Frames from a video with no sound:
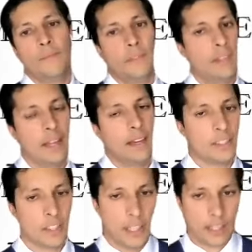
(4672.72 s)

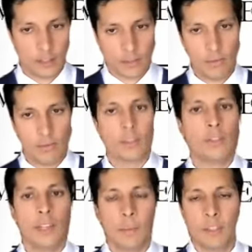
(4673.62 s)
not to get too
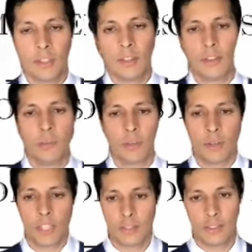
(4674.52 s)
deep into the
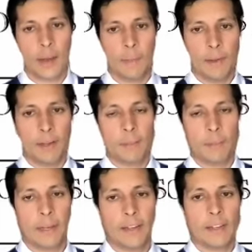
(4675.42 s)
crimmigration topic,
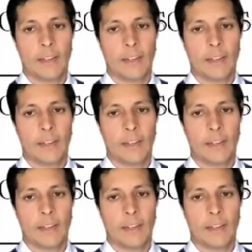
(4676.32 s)
but